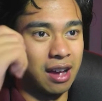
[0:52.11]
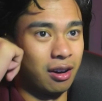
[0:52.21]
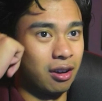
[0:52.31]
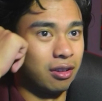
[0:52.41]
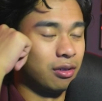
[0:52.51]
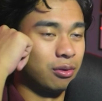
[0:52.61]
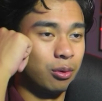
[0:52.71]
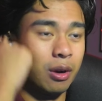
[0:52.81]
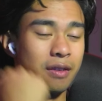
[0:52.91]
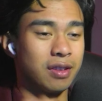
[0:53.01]
on
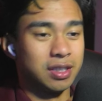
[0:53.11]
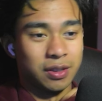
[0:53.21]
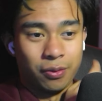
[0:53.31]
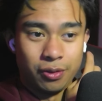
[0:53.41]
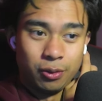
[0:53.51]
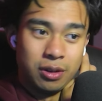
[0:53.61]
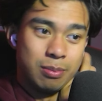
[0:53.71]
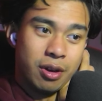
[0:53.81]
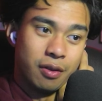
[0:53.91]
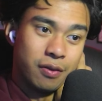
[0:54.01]
whoever this fruity
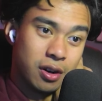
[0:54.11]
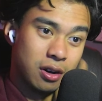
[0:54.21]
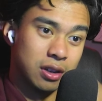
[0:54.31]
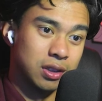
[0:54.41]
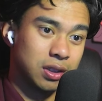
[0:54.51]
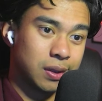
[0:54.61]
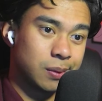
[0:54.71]
motherfucker is.